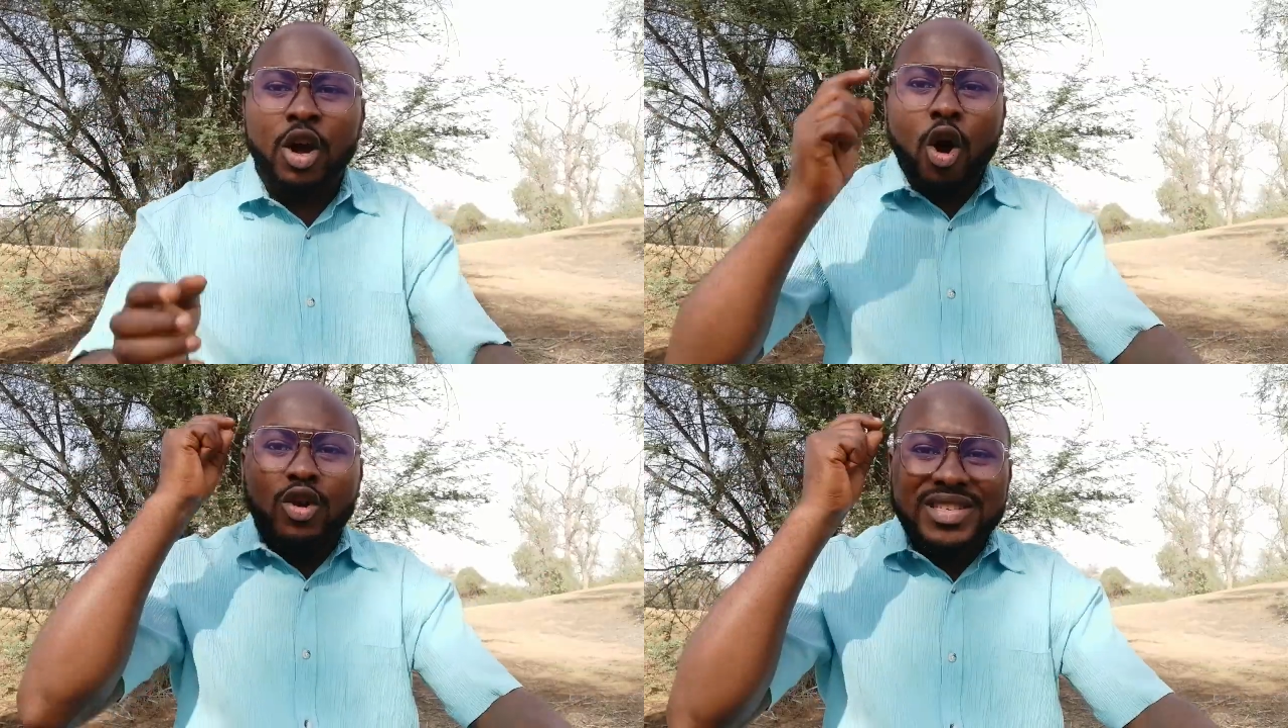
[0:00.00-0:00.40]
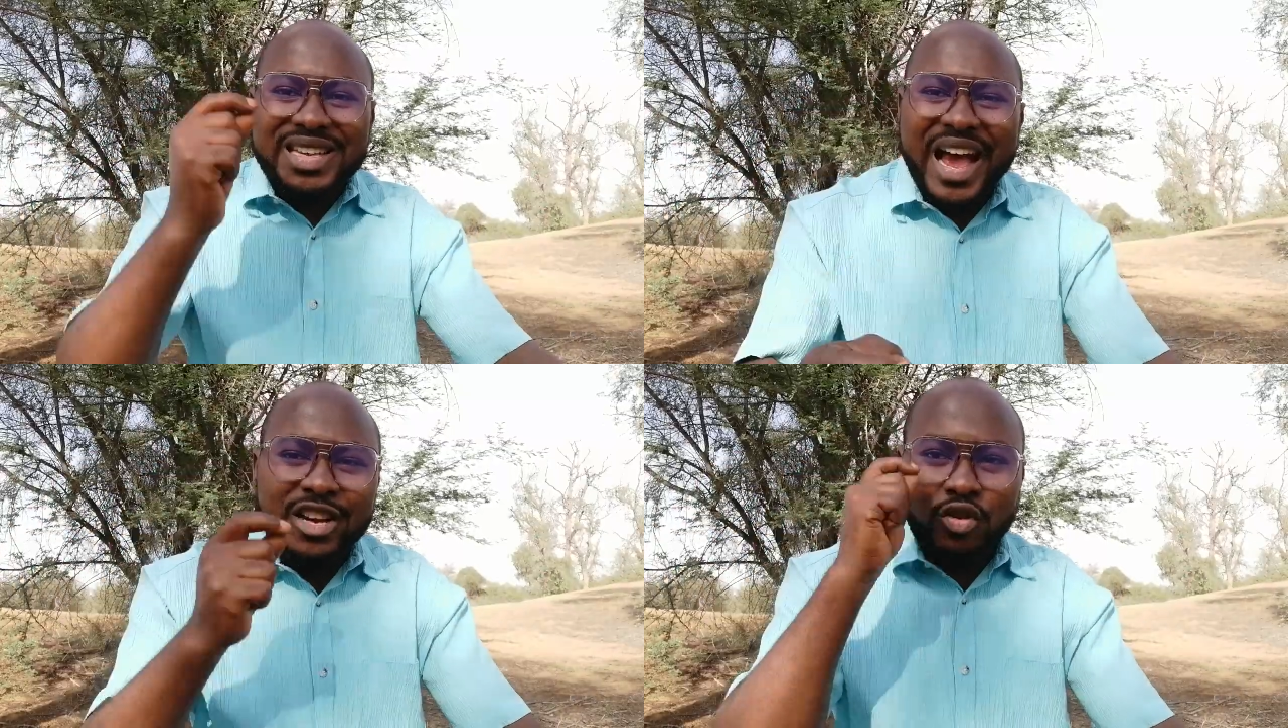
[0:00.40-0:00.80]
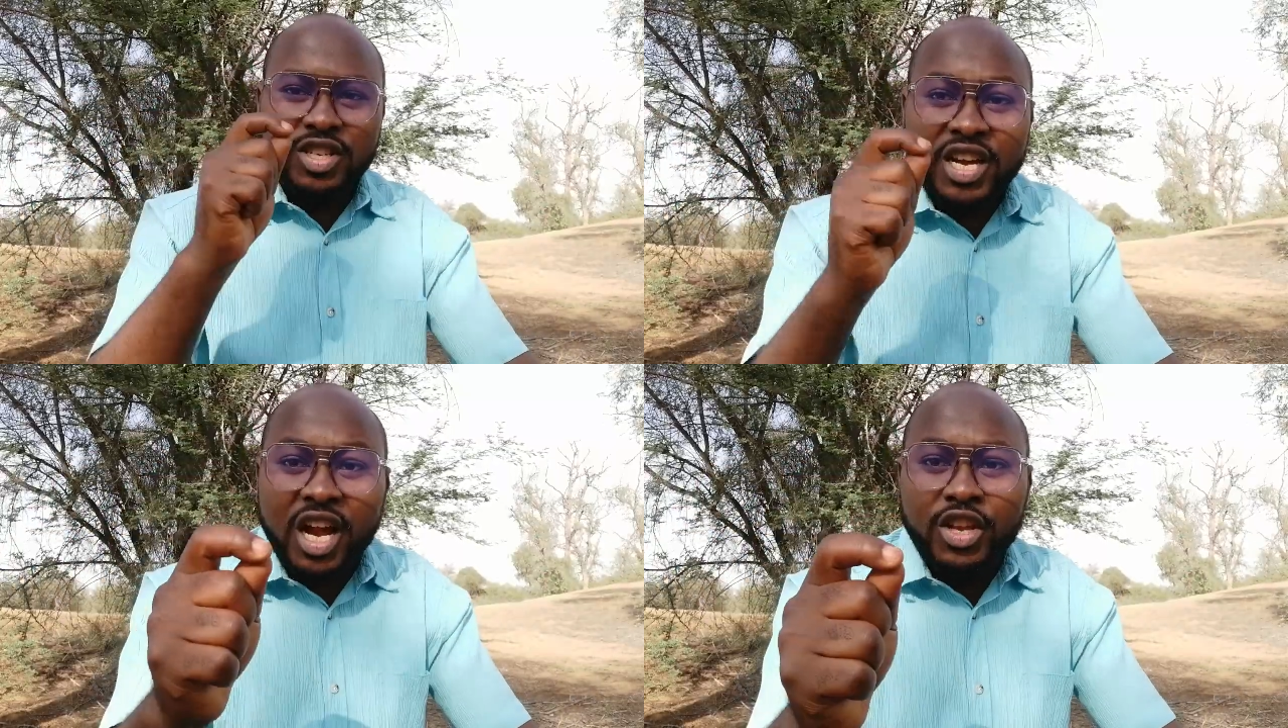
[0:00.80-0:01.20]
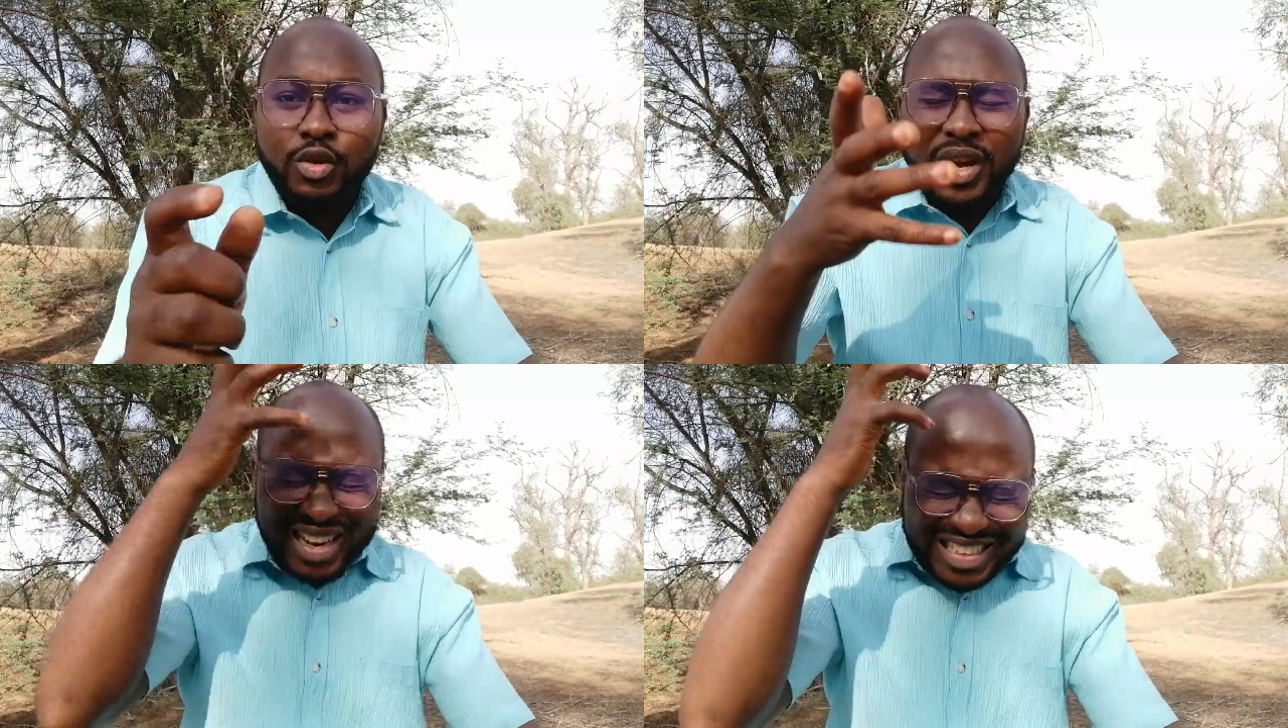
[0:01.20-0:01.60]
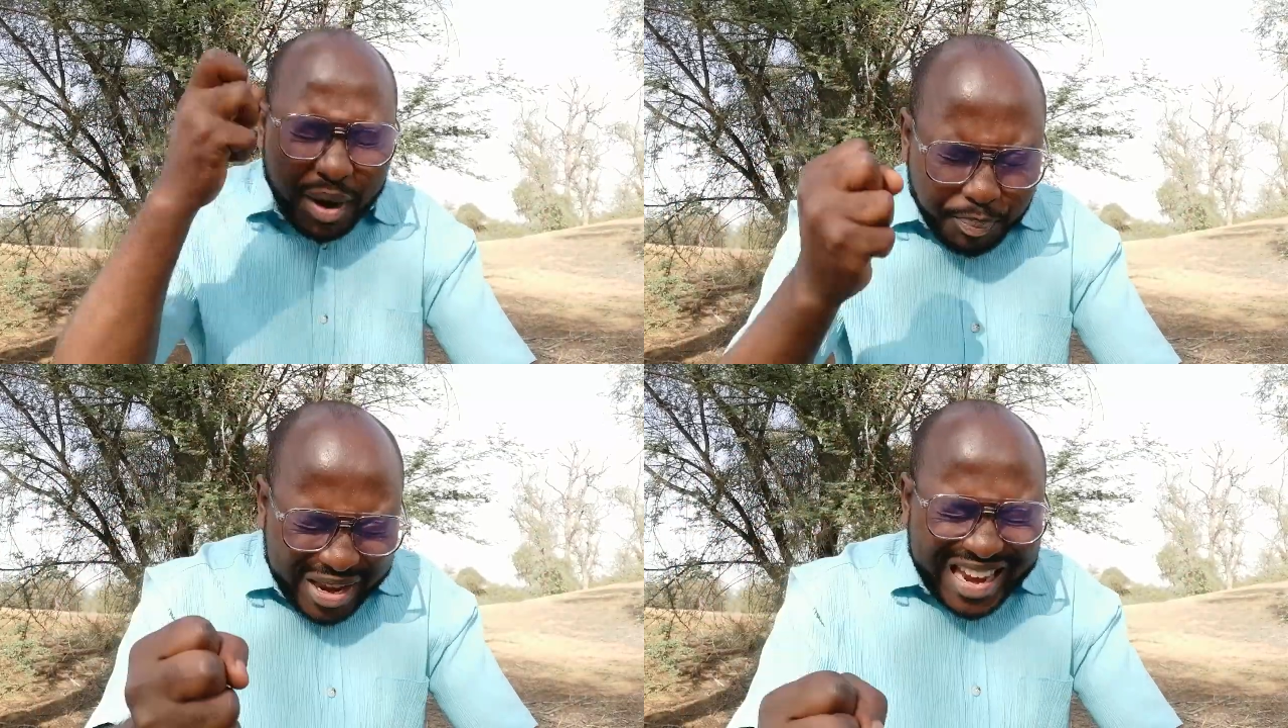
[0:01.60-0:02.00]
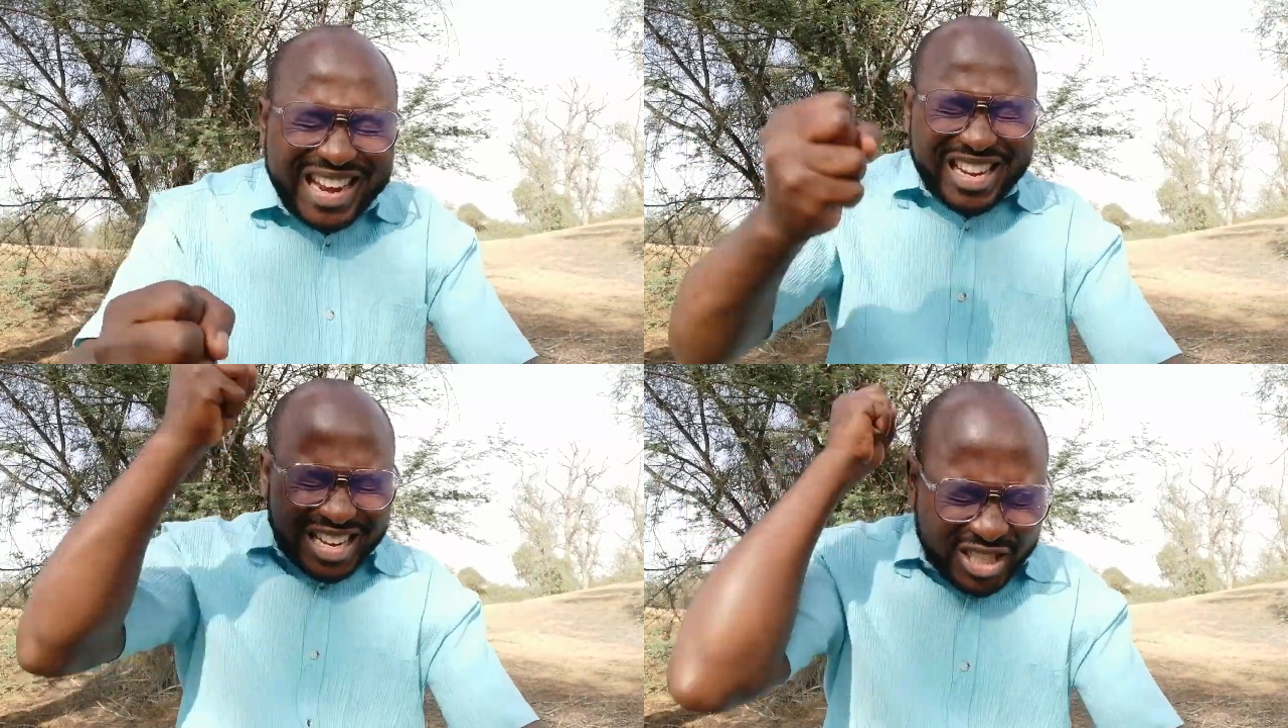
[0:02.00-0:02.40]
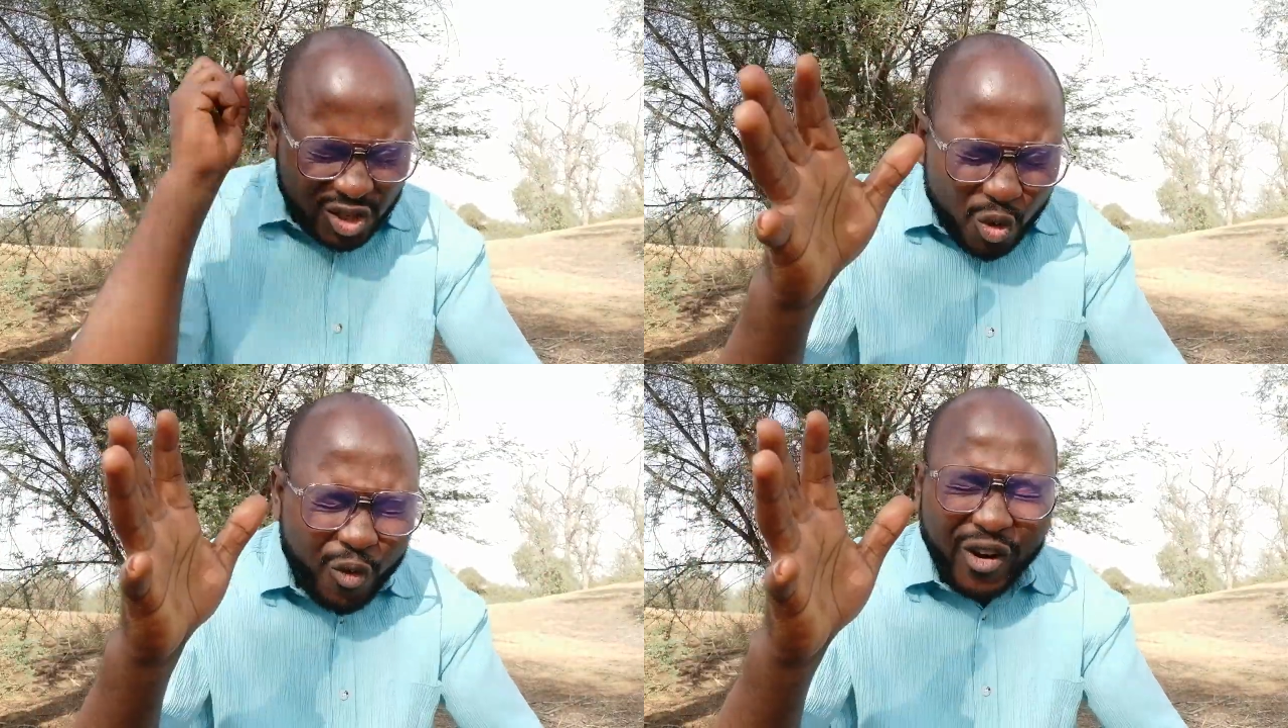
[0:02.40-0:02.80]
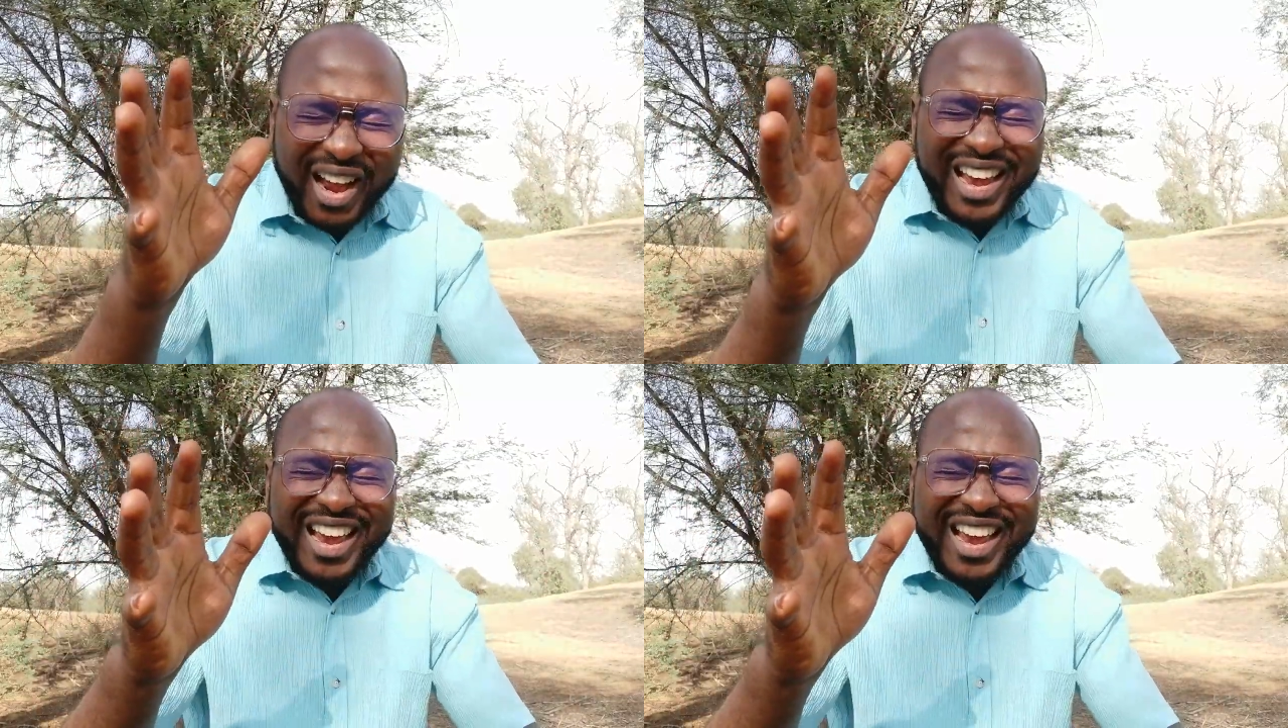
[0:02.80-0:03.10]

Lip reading: God say, I should tell you that pain, it is over.